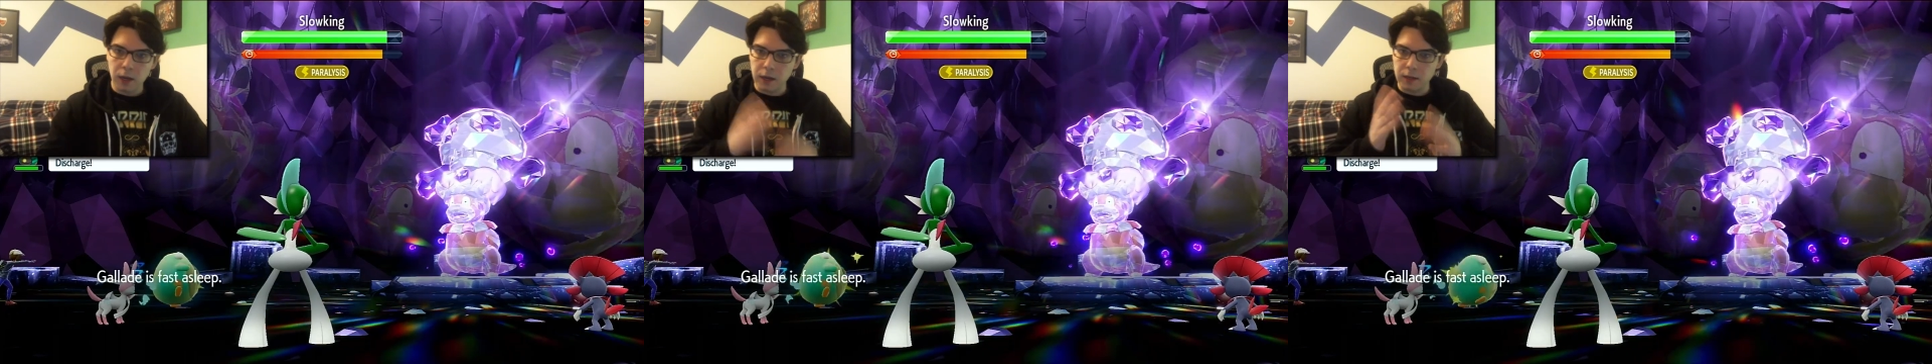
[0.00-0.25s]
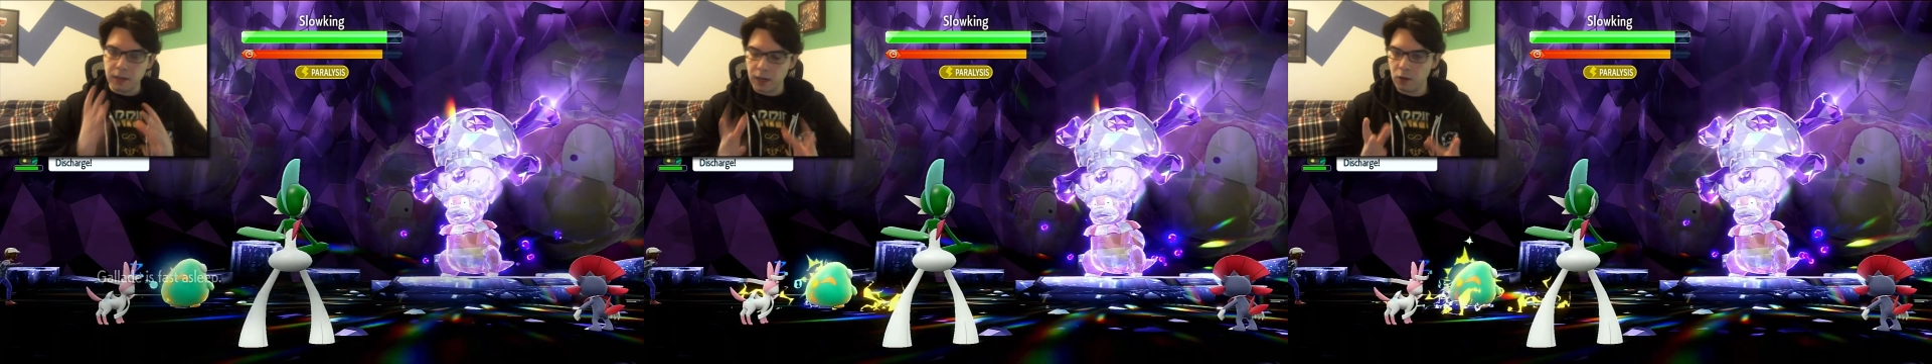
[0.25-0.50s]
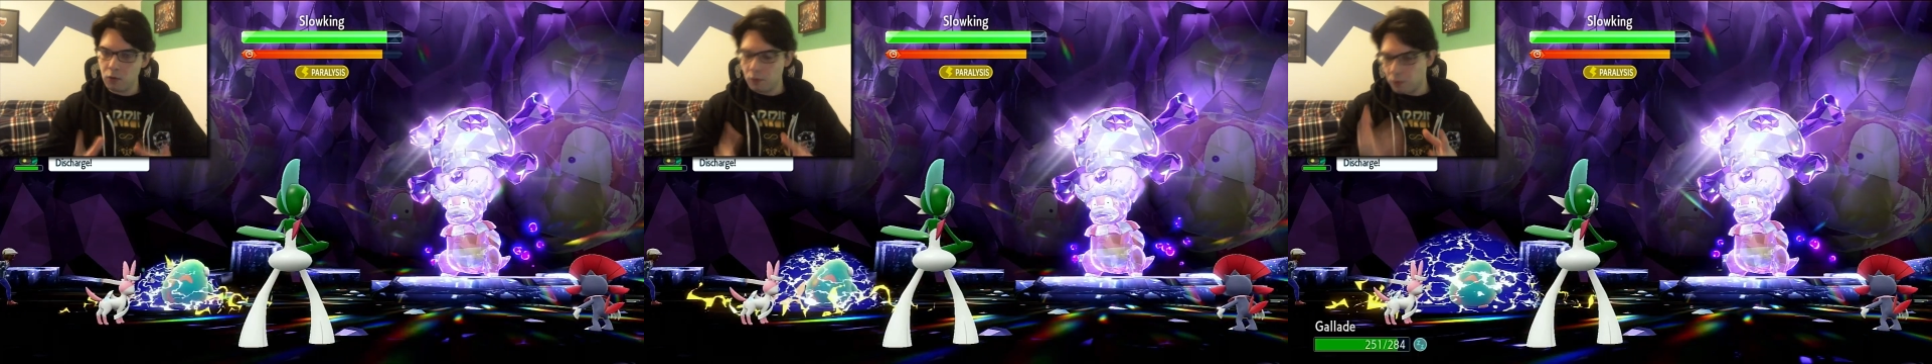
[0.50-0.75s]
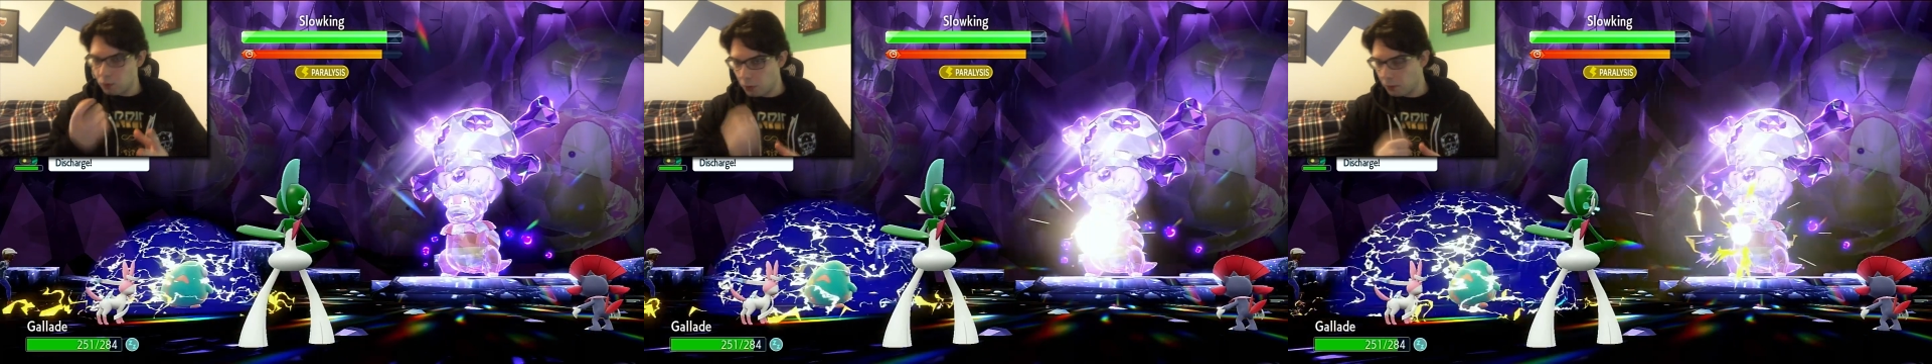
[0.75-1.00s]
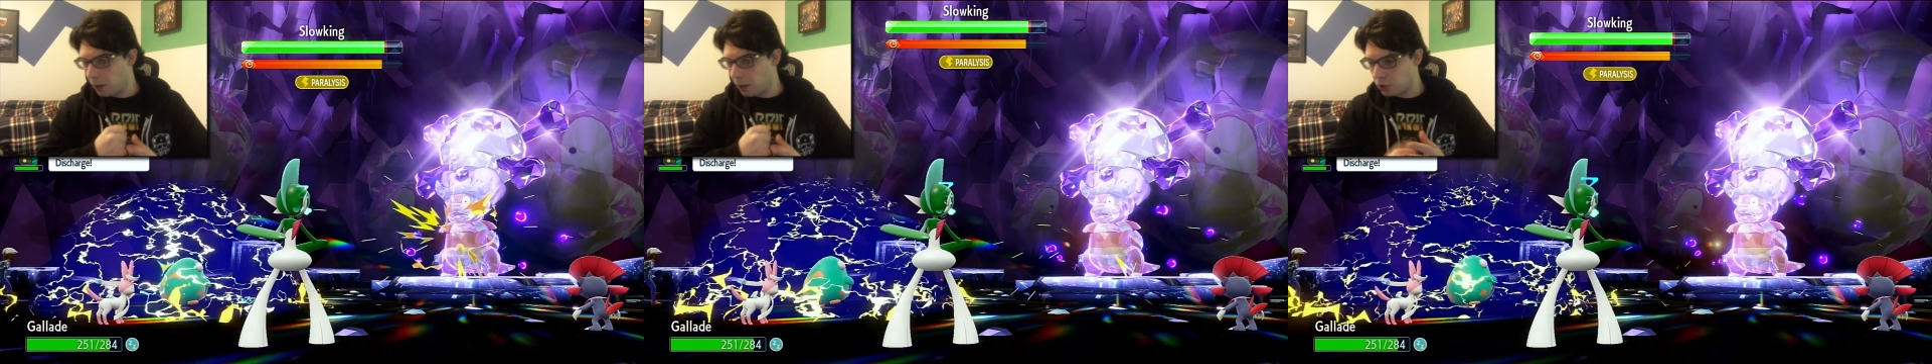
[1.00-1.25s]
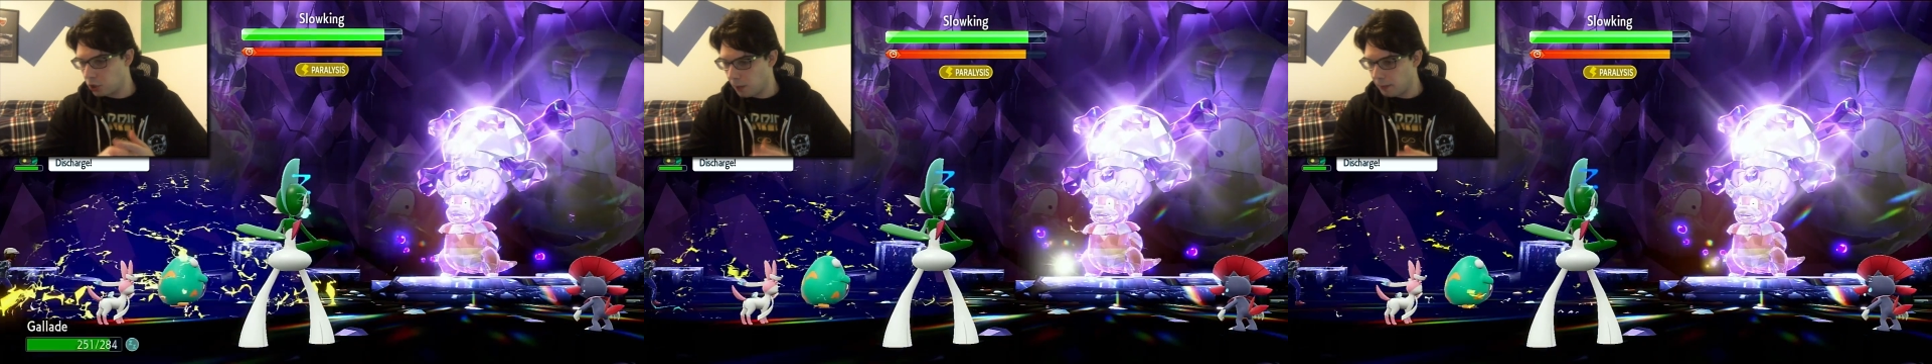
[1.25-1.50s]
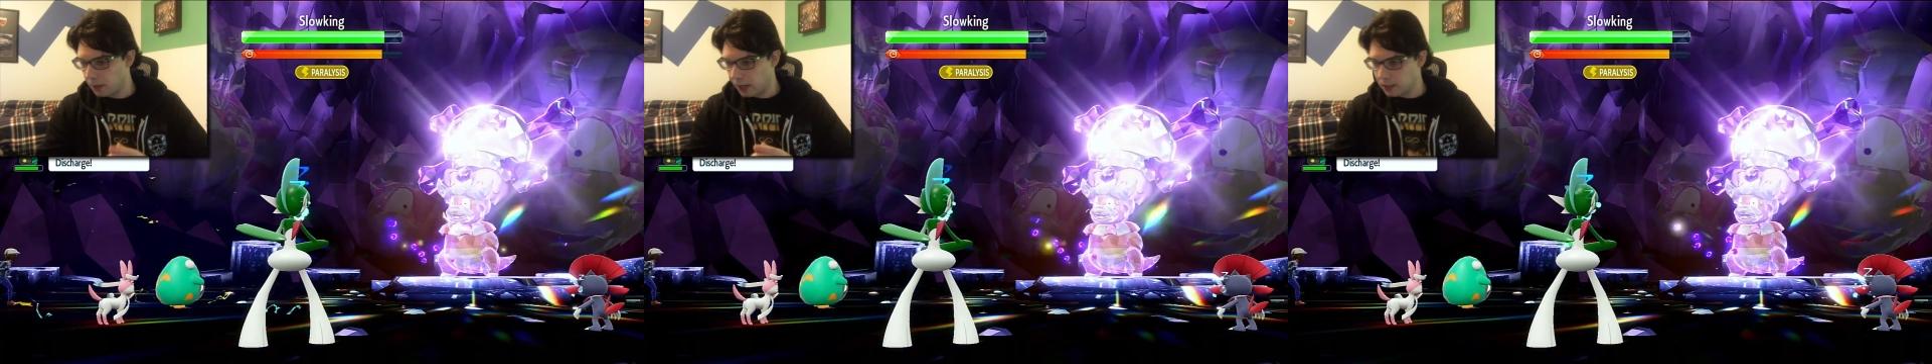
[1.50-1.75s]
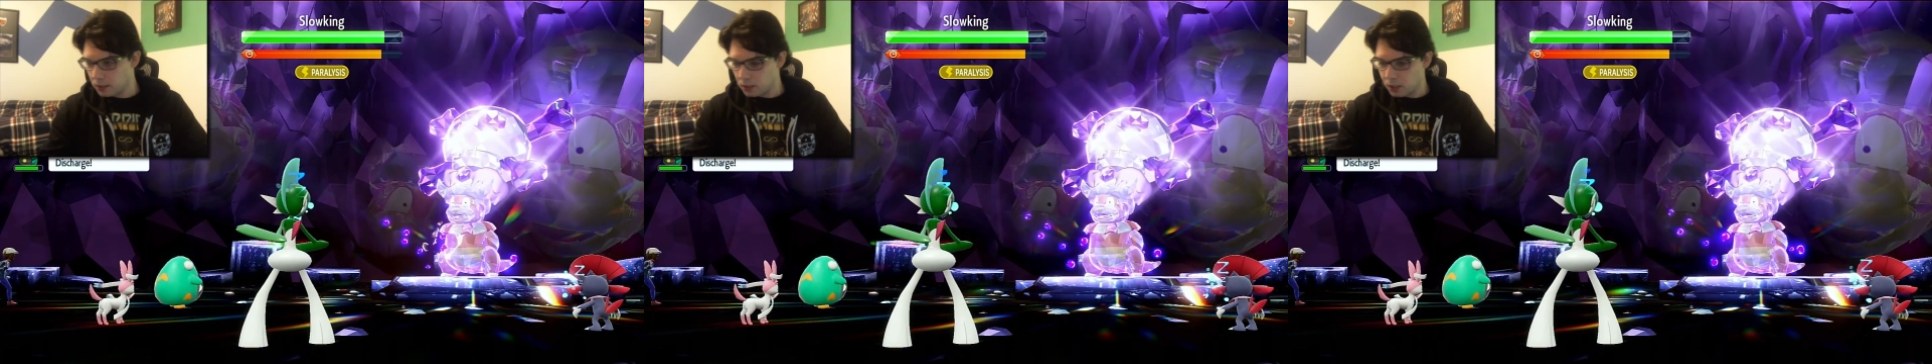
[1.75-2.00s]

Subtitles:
And now for what we're punching up against.